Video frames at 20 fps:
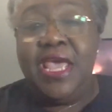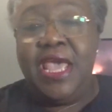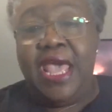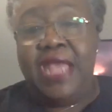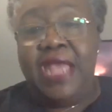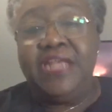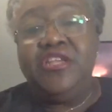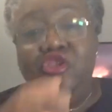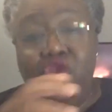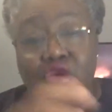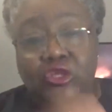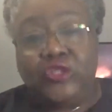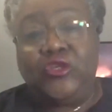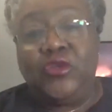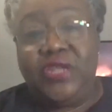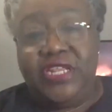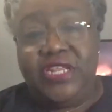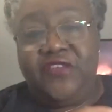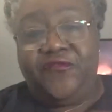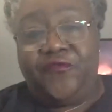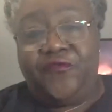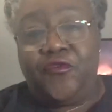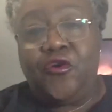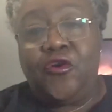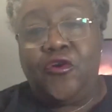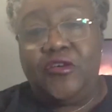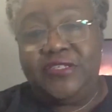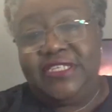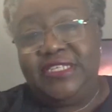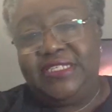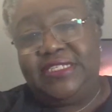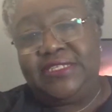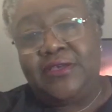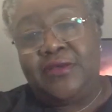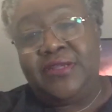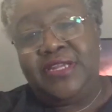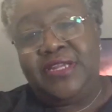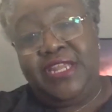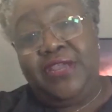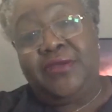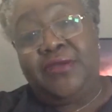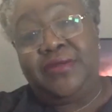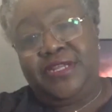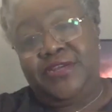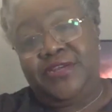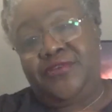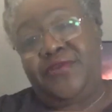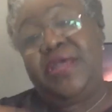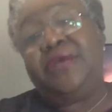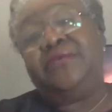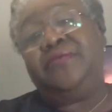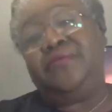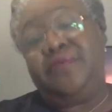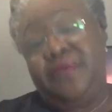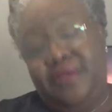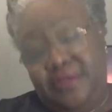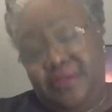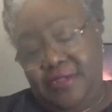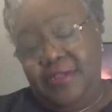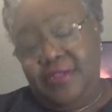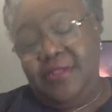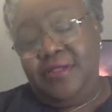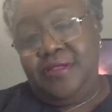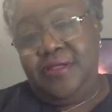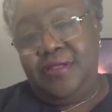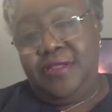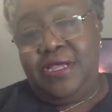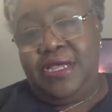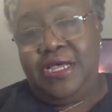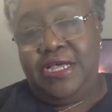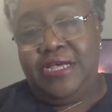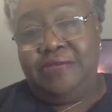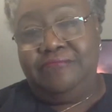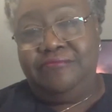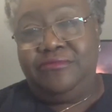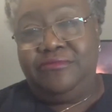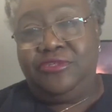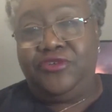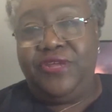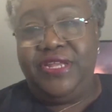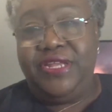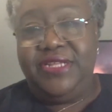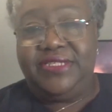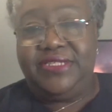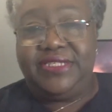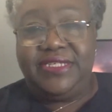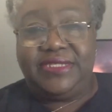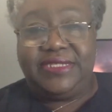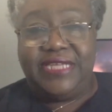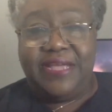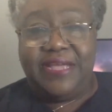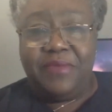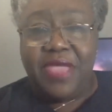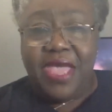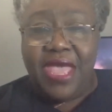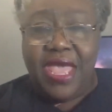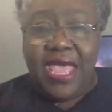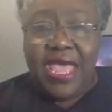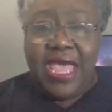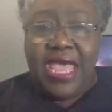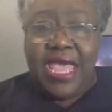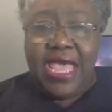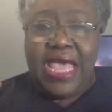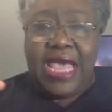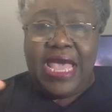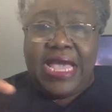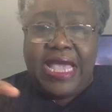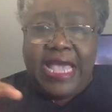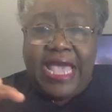And usually the focus is on the underground train system. Can